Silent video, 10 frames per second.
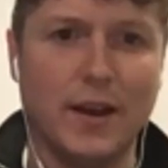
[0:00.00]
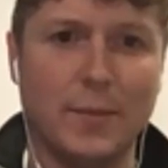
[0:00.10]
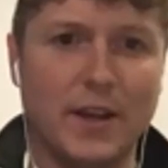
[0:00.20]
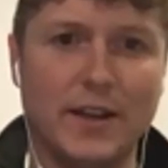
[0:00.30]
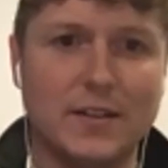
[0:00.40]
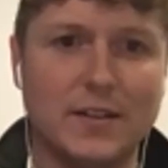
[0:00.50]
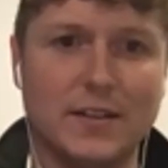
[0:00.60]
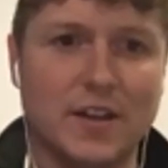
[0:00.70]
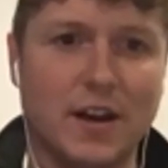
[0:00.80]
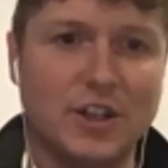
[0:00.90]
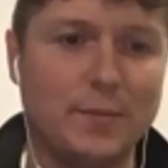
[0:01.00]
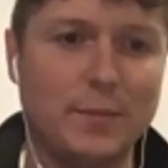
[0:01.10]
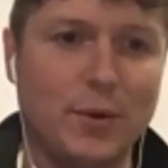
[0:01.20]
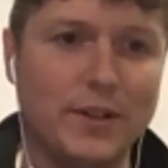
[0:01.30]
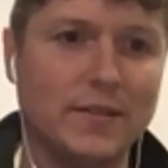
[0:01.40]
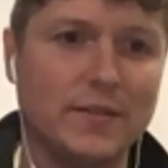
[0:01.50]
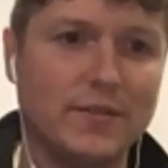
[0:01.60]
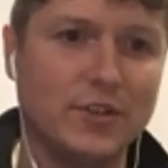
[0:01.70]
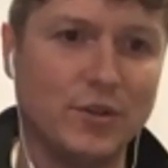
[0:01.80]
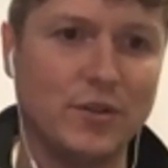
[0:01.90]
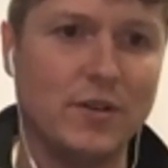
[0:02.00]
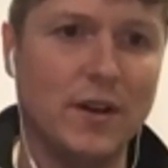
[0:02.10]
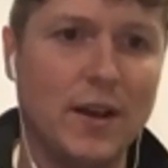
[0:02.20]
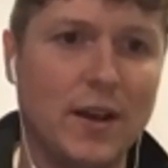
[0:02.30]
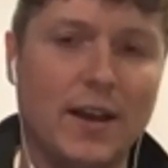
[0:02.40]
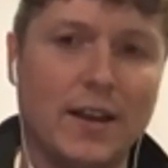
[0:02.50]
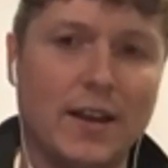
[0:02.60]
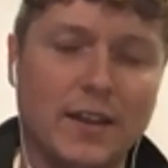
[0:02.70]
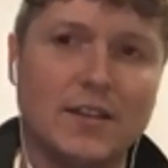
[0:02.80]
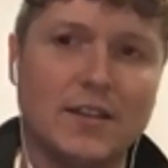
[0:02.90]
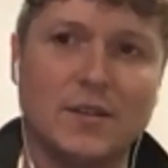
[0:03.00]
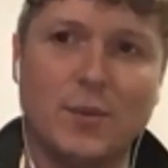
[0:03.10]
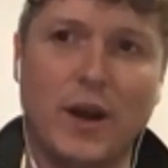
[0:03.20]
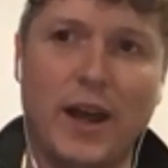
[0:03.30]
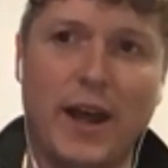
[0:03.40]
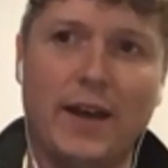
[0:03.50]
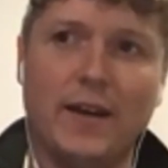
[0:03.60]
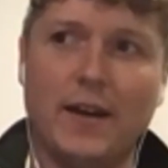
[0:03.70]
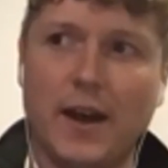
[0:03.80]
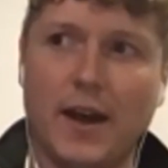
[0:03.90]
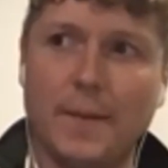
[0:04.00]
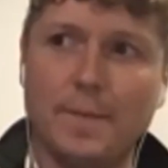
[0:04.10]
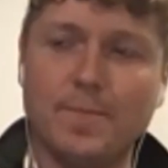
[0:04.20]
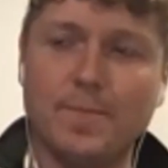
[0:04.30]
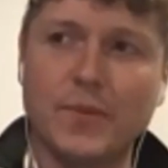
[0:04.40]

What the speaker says: mean, it's a hygiene point for sure. And I think this is where the